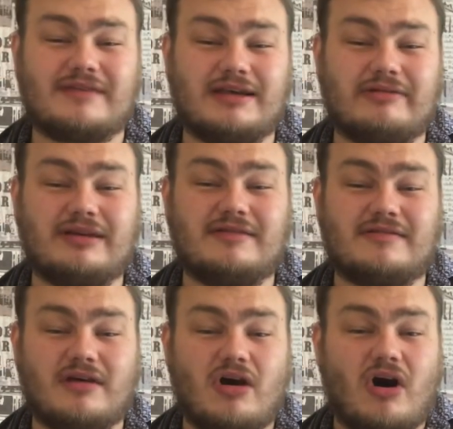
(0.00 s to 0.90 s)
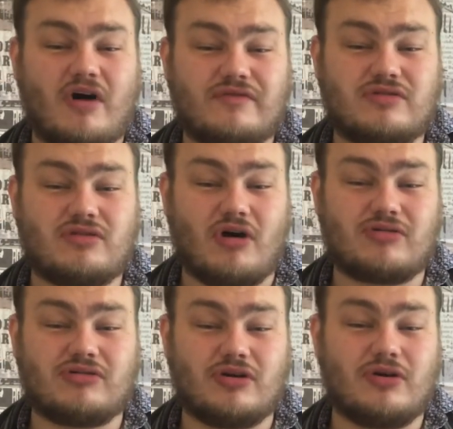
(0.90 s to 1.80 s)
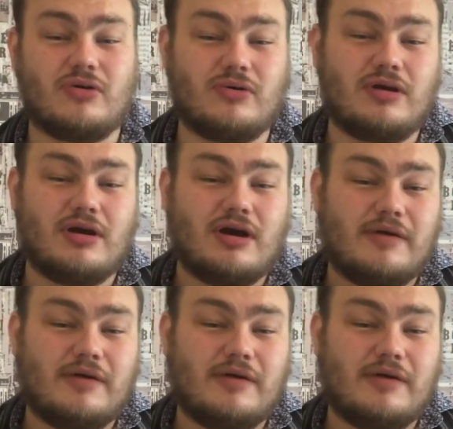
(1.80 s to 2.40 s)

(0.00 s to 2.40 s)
series of Doctor Who